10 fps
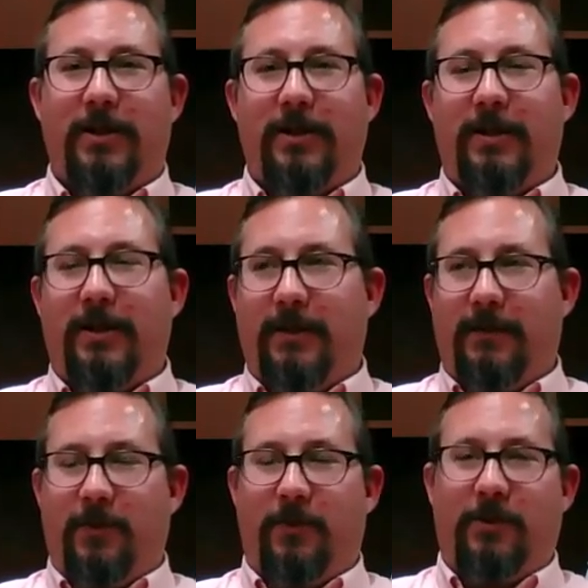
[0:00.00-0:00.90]
if,
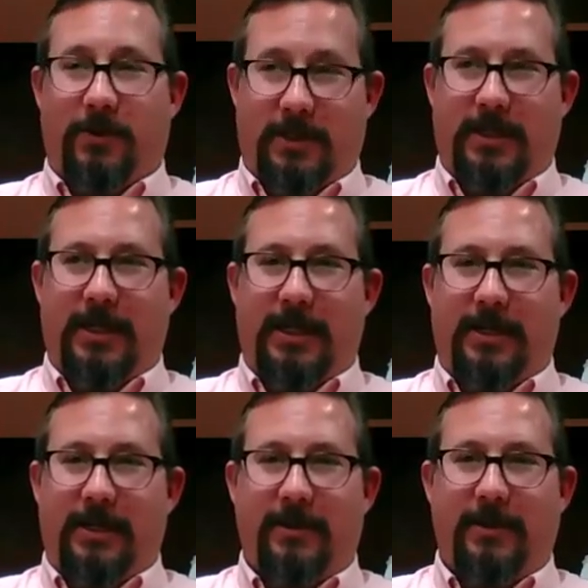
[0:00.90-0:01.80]
if it was
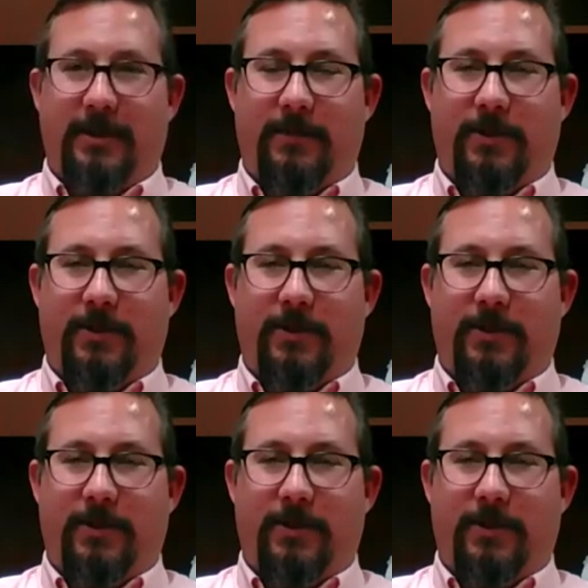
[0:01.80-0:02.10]
needed um,